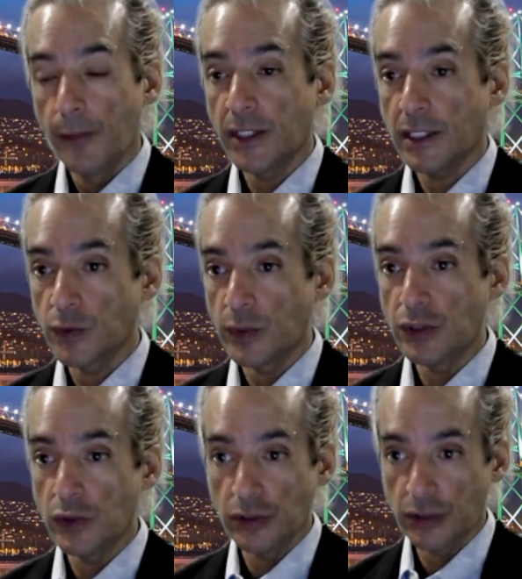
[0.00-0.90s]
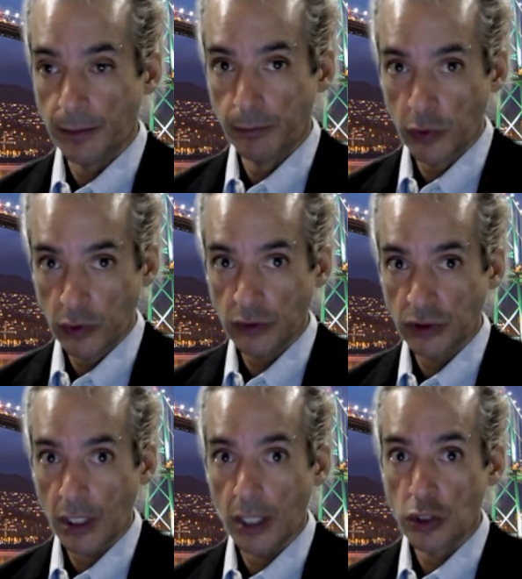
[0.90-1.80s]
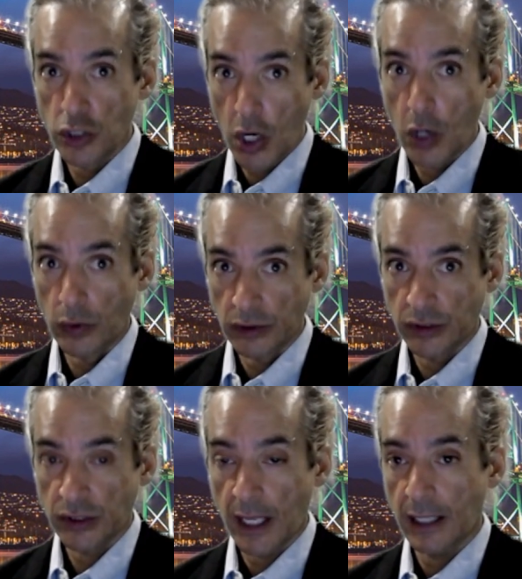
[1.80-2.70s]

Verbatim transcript: because we do use the moon's nodes.